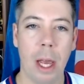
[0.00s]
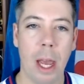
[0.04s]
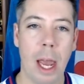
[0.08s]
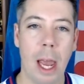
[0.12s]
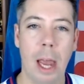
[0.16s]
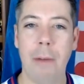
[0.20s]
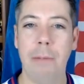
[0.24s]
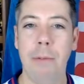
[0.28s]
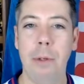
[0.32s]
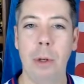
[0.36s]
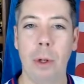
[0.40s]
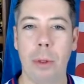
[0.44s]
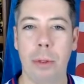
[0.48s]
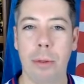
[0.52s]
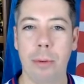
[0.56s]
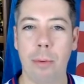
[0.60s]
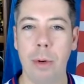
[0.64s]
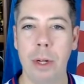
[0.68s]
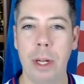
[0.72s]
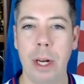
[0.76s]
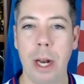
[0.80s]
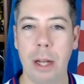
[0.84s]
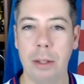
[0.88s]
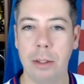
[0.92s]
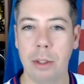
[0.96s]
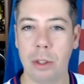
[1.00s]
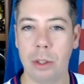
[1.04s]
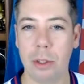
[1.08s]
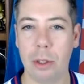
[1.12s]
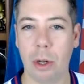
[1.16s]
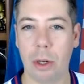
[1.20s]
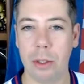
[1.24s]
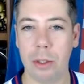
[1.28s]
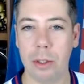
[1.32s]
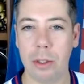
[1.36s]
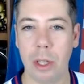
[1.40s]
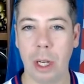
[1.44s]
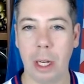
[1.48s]
After a 3-and-out to
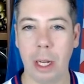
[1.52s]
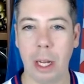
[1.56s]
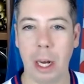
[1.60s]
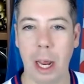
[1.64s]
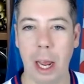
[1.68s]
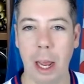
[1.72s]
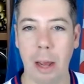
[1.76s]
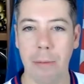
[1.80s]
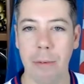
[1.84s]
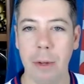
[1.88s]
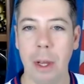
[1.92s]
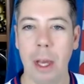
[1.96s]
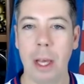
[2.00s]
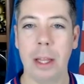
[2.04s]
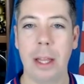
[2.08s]
start the second half,